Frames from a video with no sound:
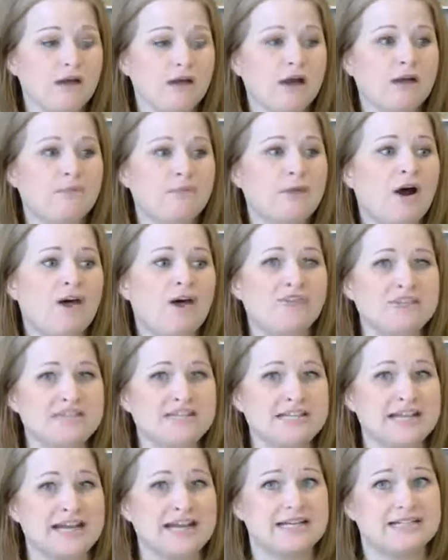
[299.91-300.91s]

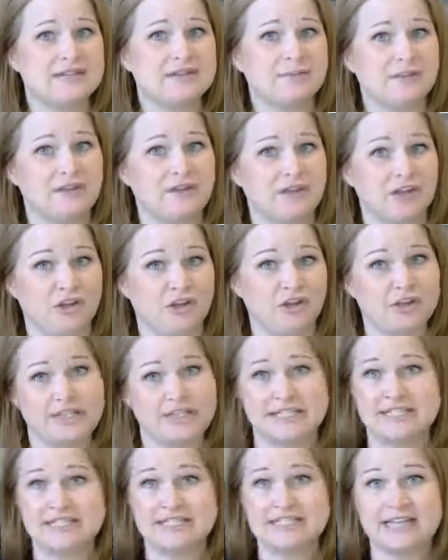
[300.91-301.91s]
Obviously, that's something that you need
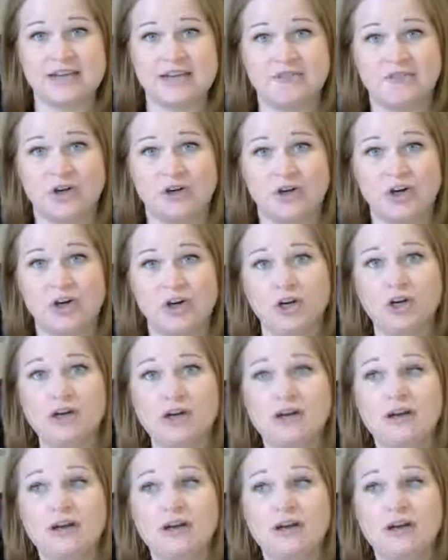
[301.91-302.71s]
to decide for your